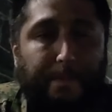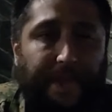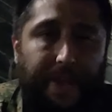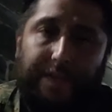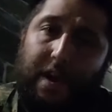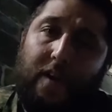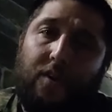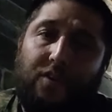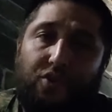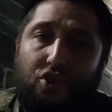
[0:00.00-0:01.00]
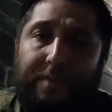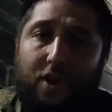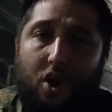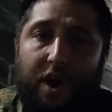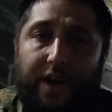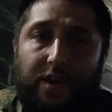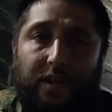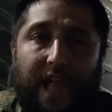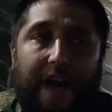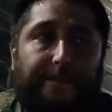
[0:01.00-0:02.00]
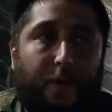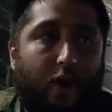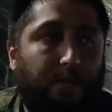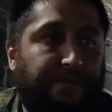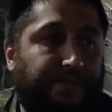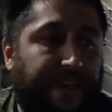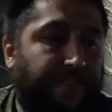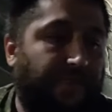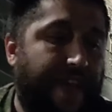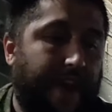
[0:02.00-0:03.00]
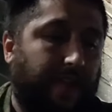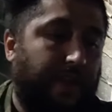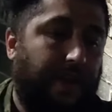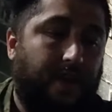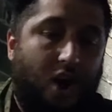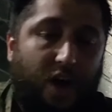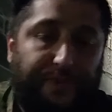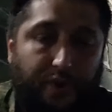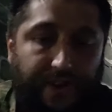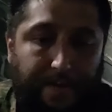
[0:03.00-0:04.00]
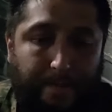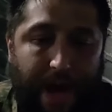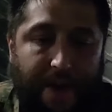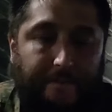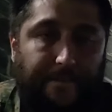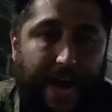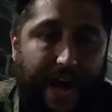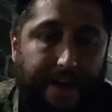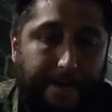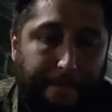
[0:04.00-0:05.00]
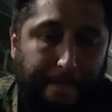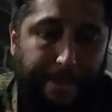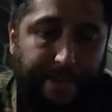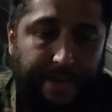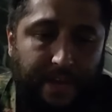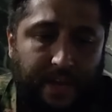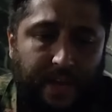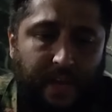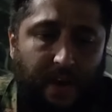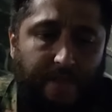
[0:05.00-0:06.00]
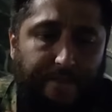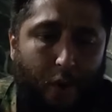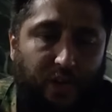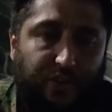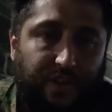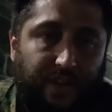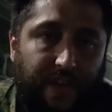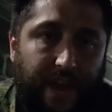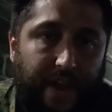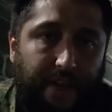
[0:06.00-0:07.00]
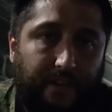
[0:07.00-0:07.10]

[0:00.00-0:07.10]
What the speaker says: and their humanoid life forms they genetically altered and modified. Unfortunately,